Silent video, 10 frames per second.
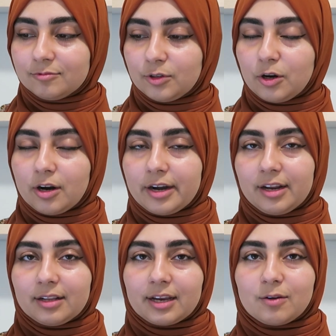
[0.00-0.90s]

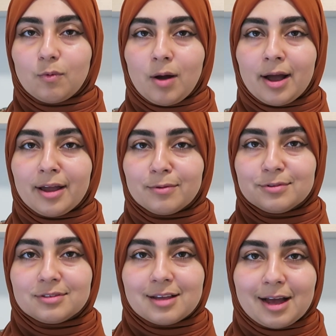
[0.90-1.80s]
regarding like why I
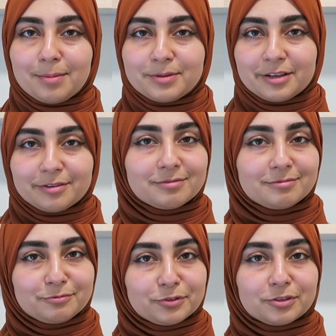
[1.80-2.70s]
was absent
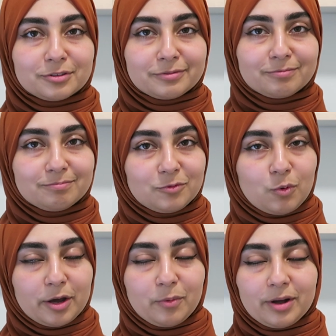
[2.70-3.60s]
for
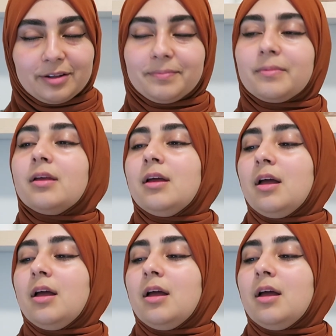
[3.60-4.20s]
quite a while.